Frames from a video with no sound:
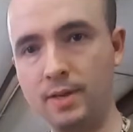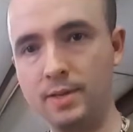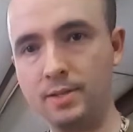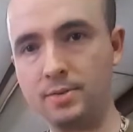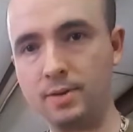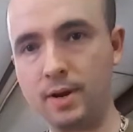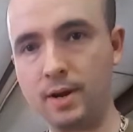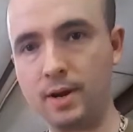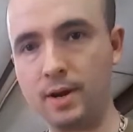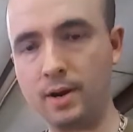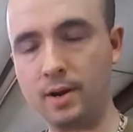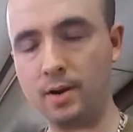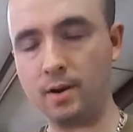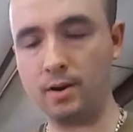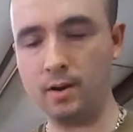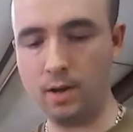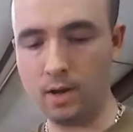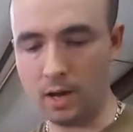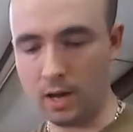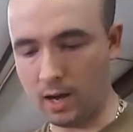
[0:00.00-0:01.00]
this right
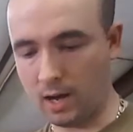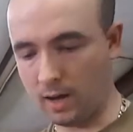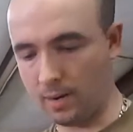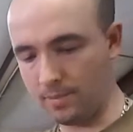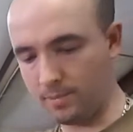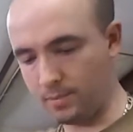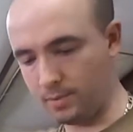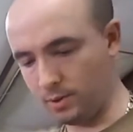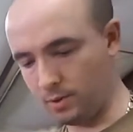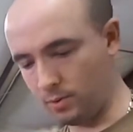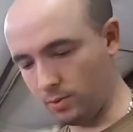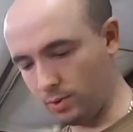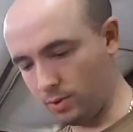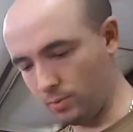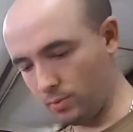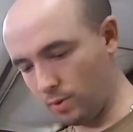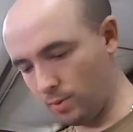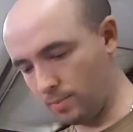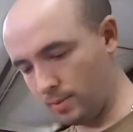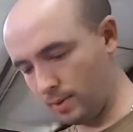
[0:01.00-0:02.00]
here,
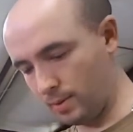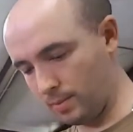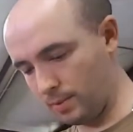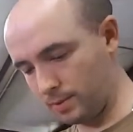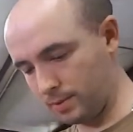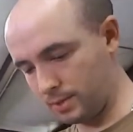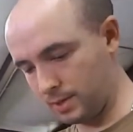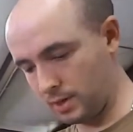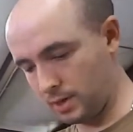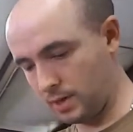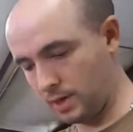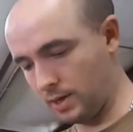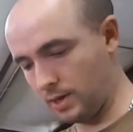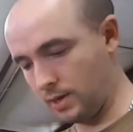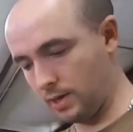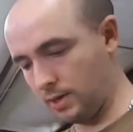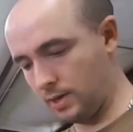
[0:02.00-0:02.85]
you won't be able to